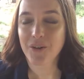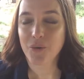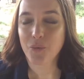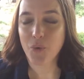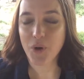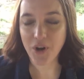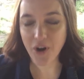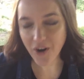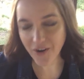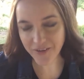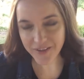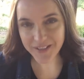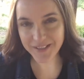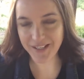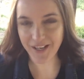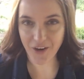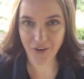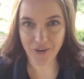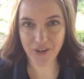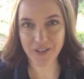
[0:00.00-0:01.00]
What are these
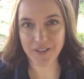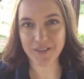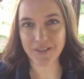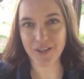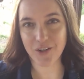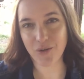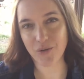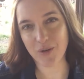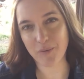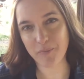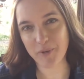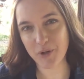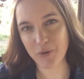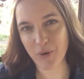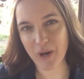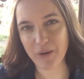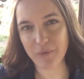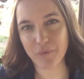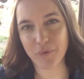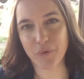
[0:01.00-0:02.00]
areas that you can be
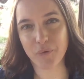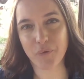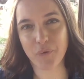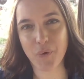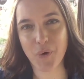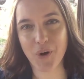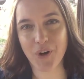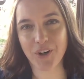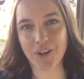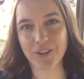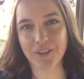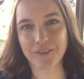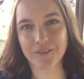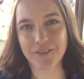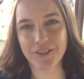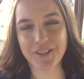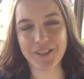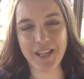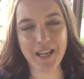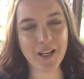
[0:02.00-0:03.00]
grateful for?
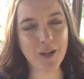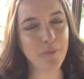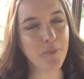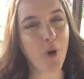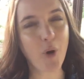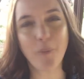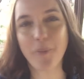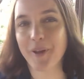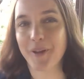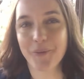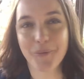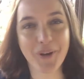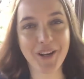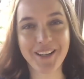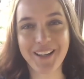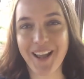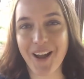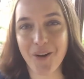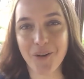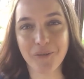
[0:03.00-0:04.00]
Just take a moment right
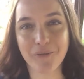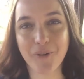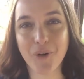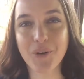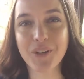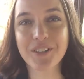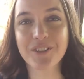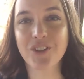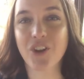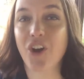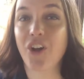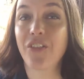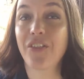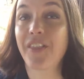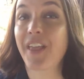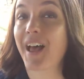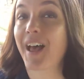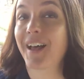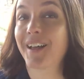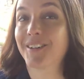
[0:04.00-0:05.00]
now and focus on
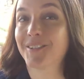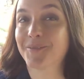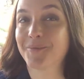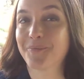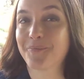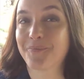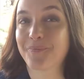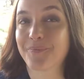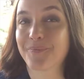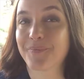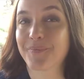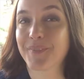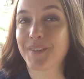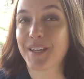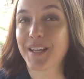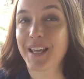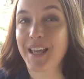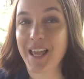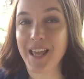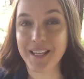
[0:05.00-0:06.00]
that.
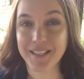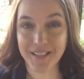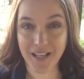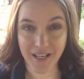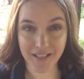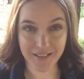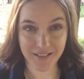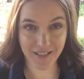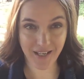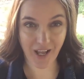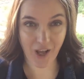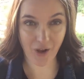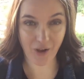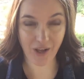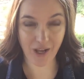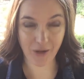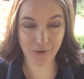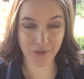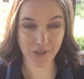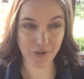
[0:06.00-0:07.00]
As I sit
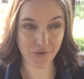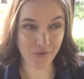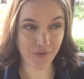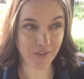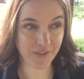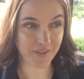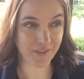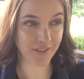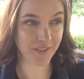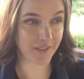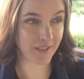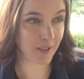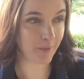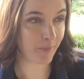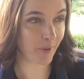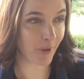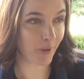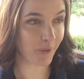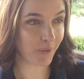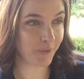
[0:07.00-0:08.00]
out here in this
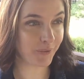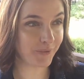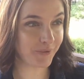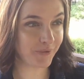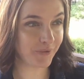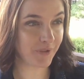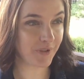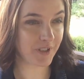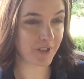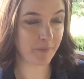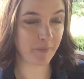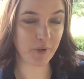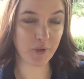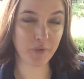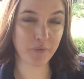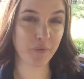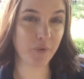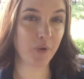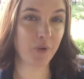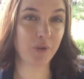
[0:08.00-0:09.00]
gazebo, this
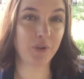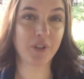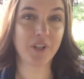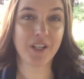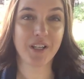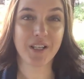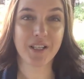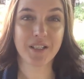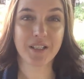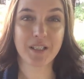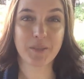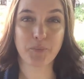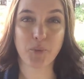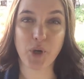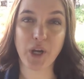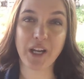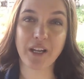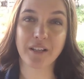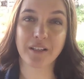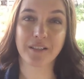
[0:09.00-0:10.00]
beautiful
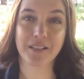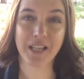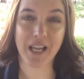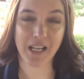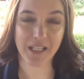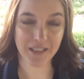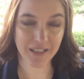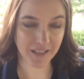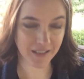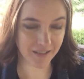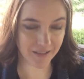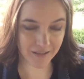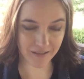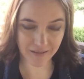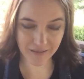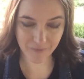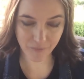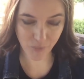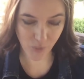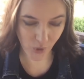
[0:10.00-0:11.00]
spring Texas
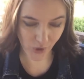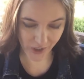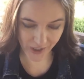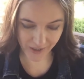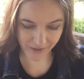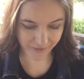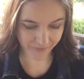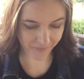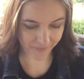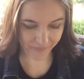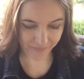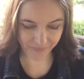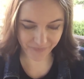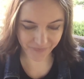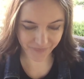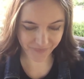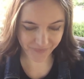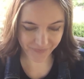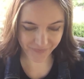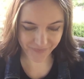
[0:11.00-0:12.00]
morning,
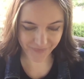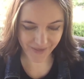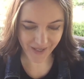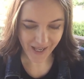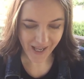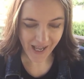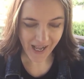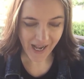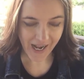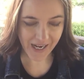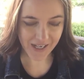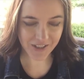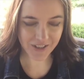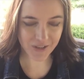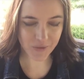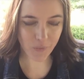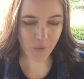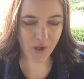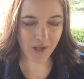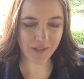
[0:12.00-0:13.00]
I
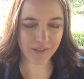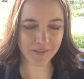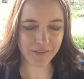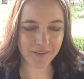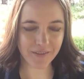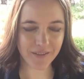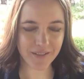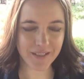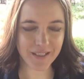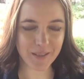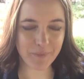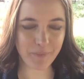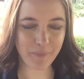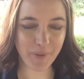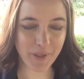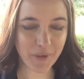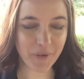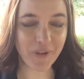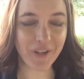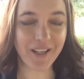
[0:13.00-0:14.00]
just want
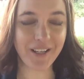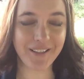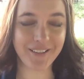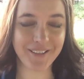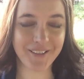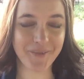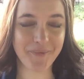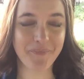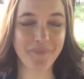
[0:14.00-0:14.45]
spirit.